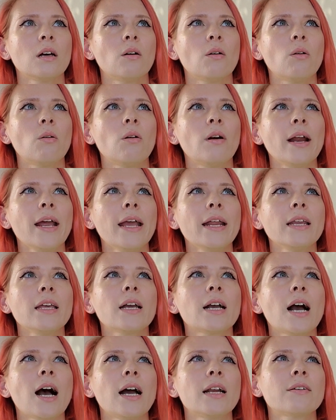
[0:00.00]
or
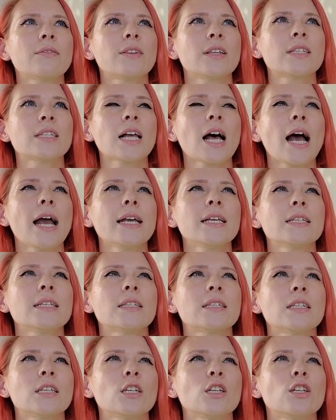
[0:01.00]
any kind of this
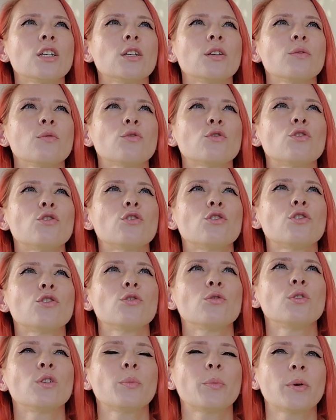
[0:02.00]
icy
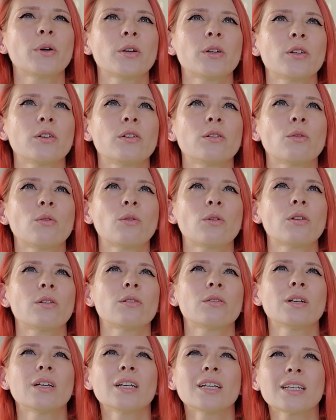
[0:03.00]
juniper
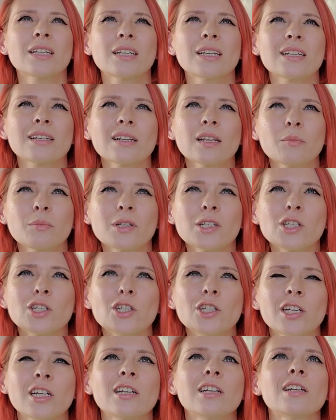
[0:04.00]
or a little bit
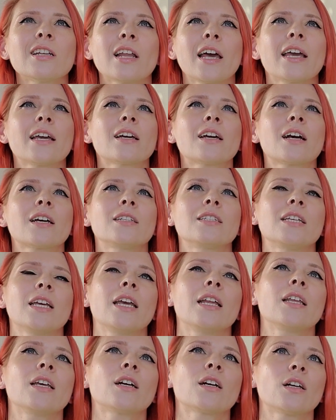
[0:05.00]
gin-like
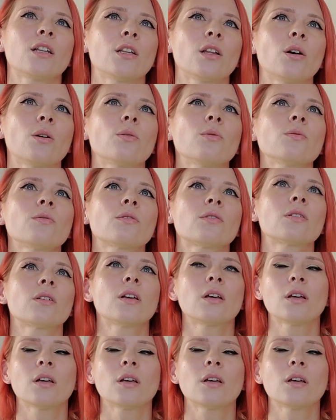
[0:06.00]
containing colognes.